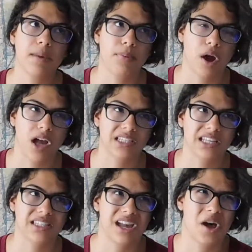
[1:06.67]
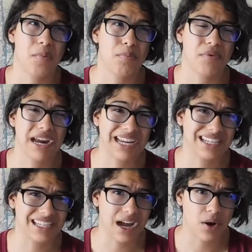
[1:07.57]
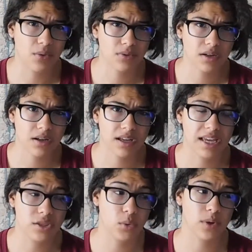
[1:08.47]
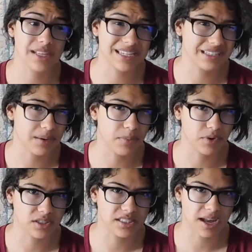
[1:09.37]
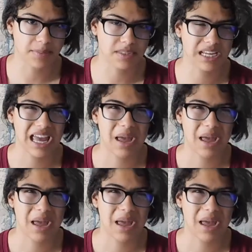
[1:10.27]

a process to help break it down into really simple steps